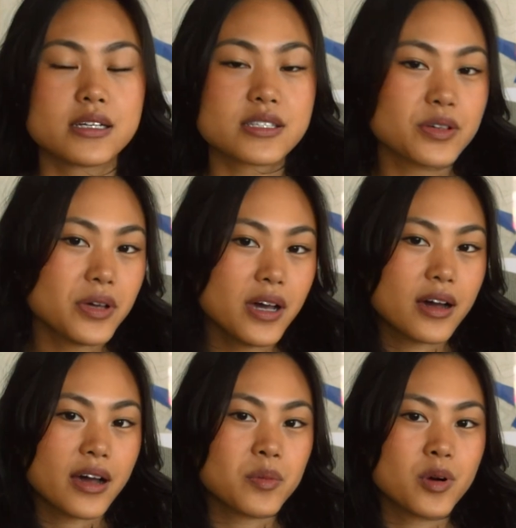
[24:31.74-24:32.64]
So
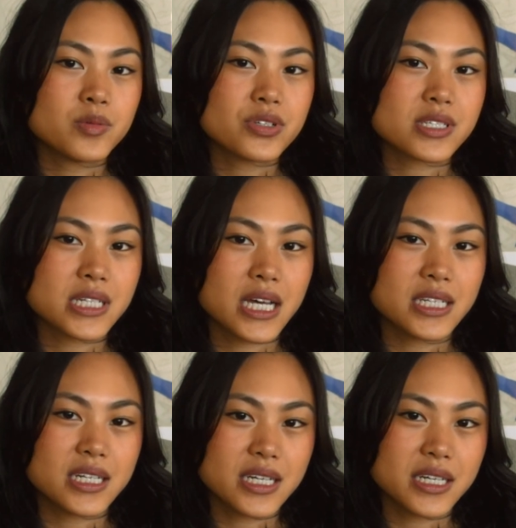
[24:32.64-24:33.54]
yeah, I'm almost done
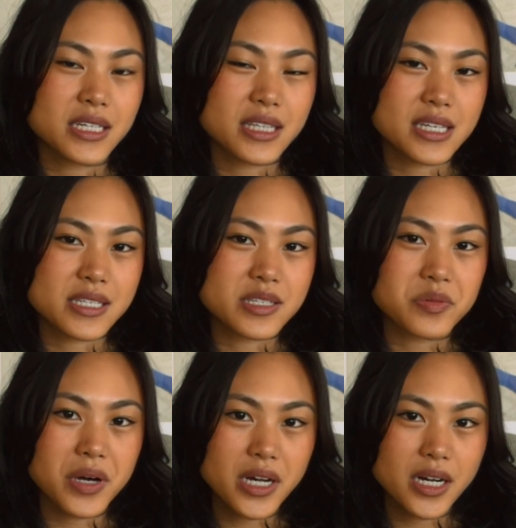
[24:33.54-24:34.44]
knitting this
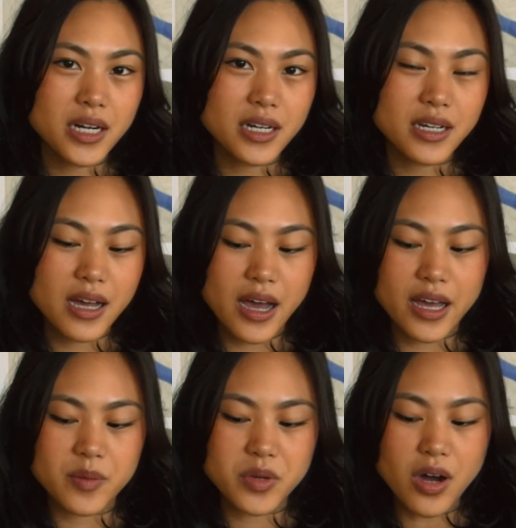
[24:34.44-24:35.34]
sweater. I
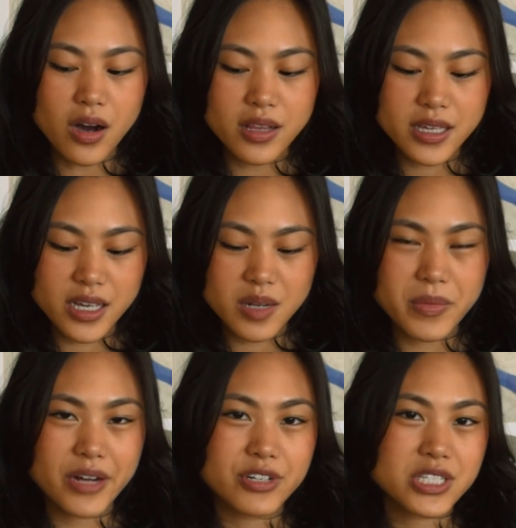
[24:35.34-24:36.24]
am calling it
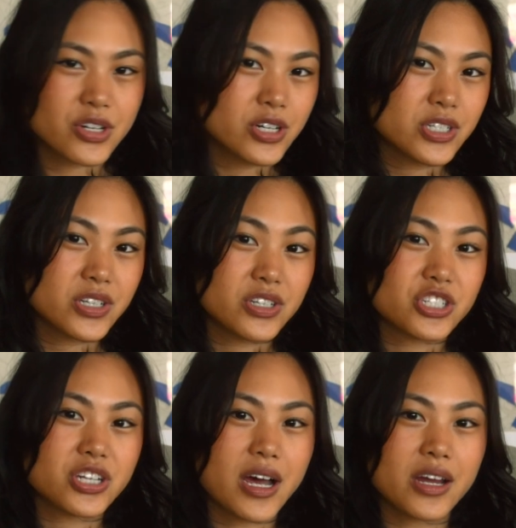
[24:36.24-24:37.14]
my return to the
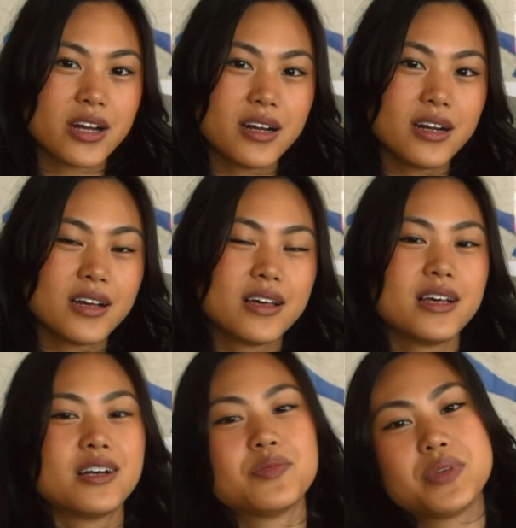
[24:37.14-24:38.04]
Shire,
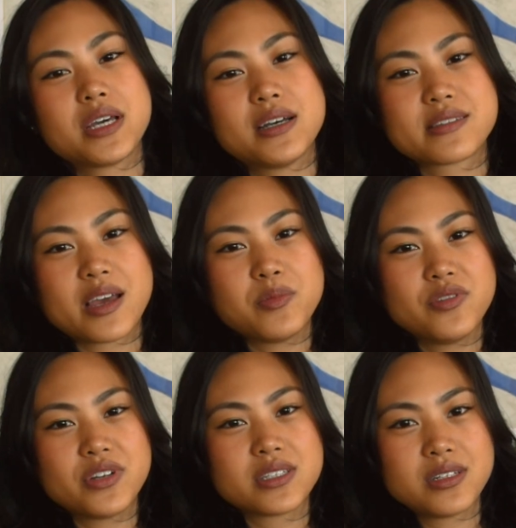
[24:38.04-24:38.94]
because I'm
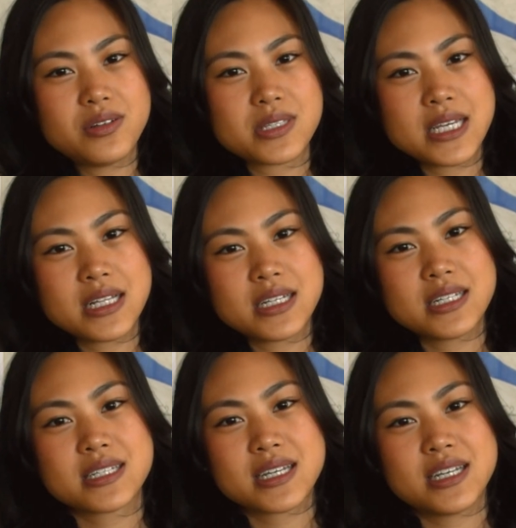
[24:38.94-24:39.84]
moving to New
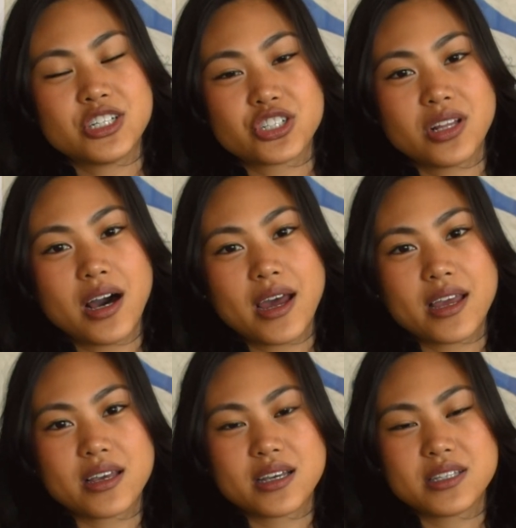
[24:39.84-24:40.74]
Zealand in
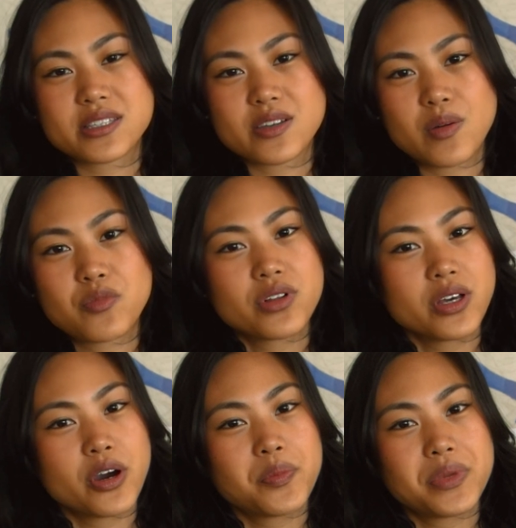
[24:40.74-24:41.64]
July, and so I'm
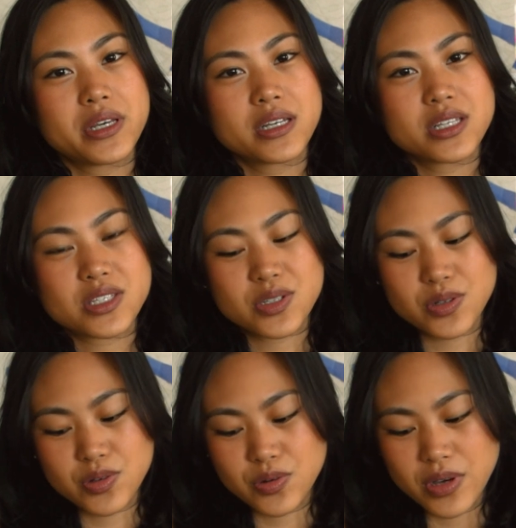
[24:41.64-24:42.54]
really hoping
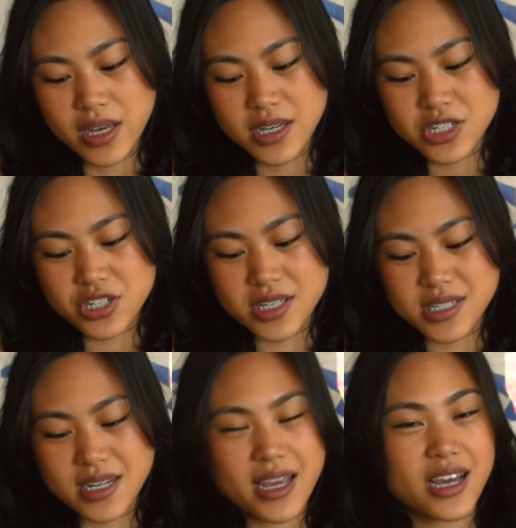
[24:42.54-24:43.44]
to just
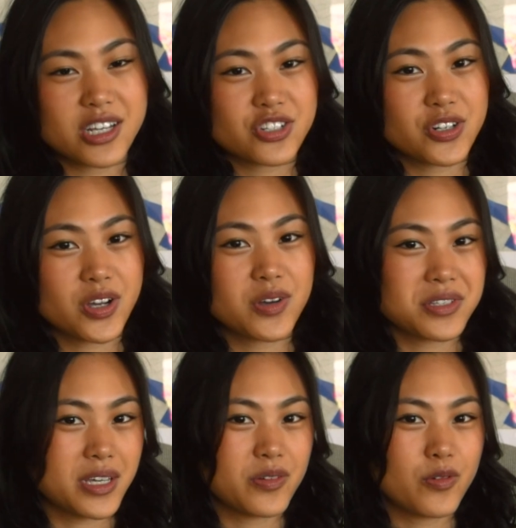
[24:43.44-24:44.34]
stay extra
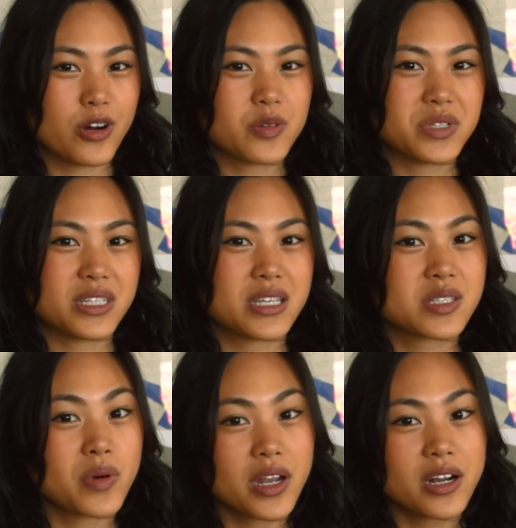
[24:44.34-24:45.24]
cozy and warm in this
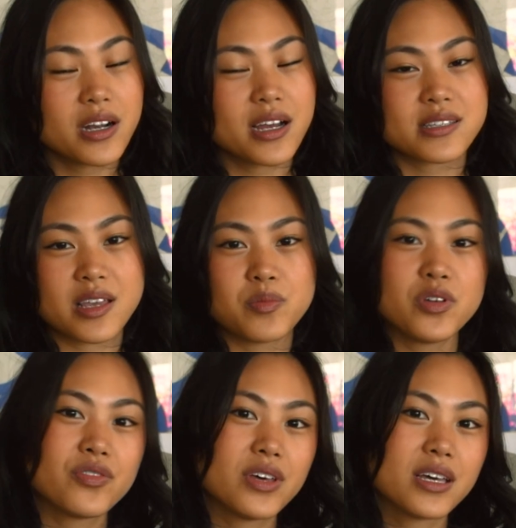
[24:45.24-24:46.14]
sweater as I'm
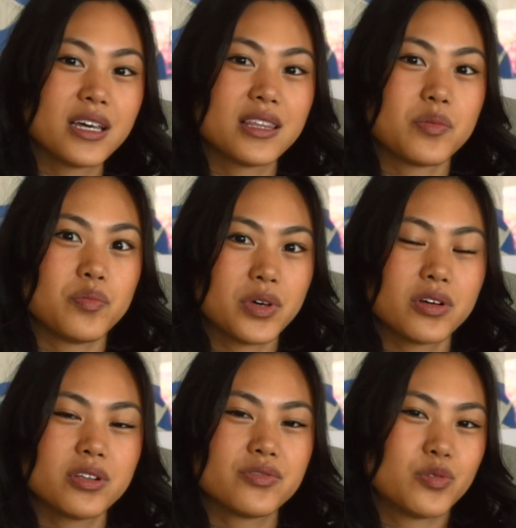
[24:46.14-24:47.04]
moving in the
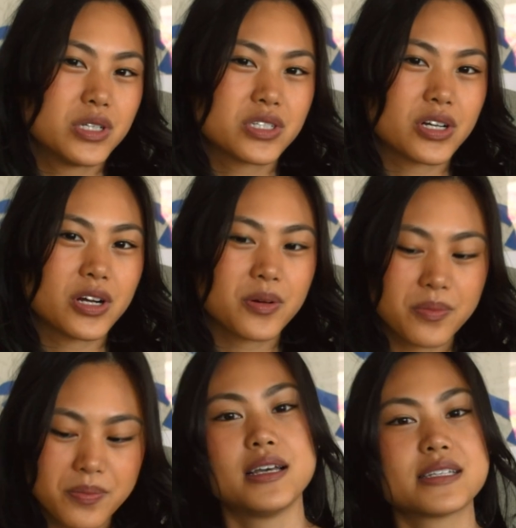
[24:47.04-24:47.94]
middle of winter.
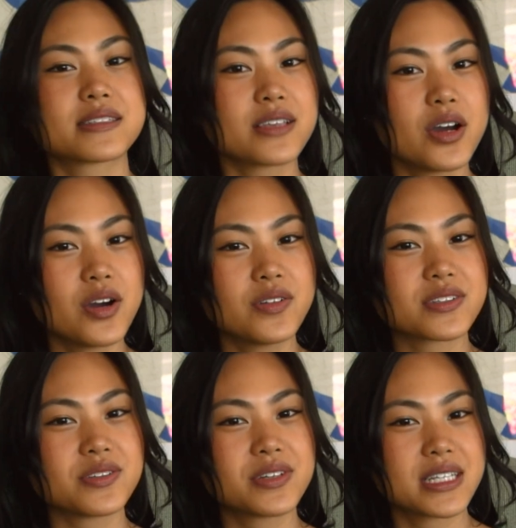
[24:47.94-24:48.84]
So
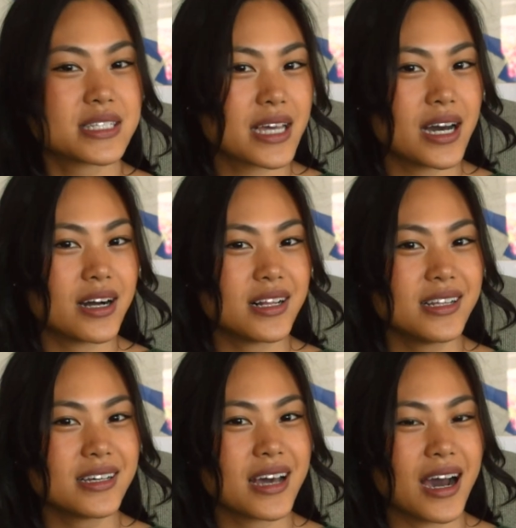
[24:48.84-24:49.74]
as you could
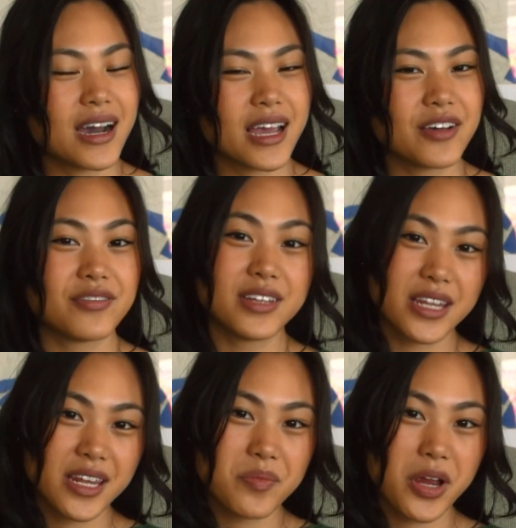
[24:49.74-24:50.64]
tell, I have
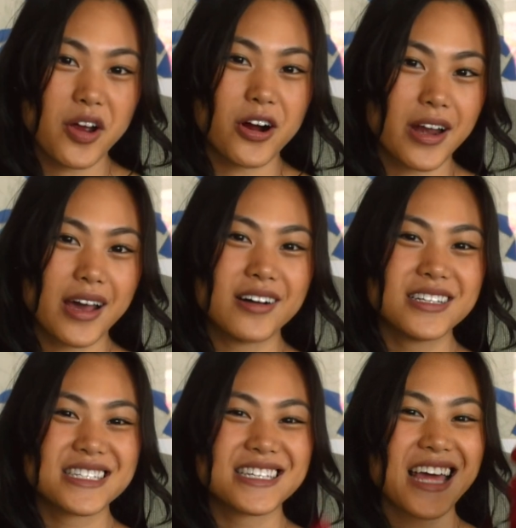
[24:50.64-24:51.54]
knitted my heart
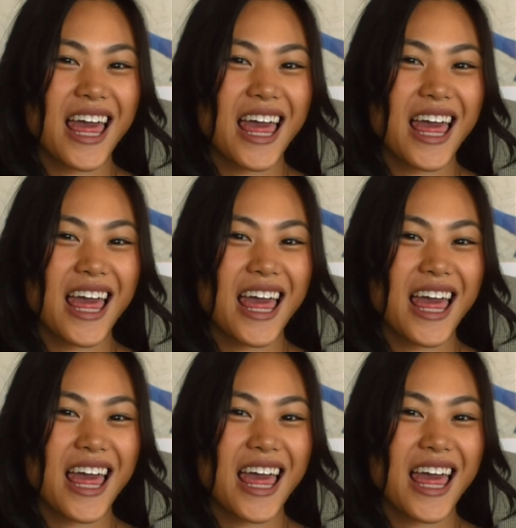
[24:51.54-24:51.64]
out.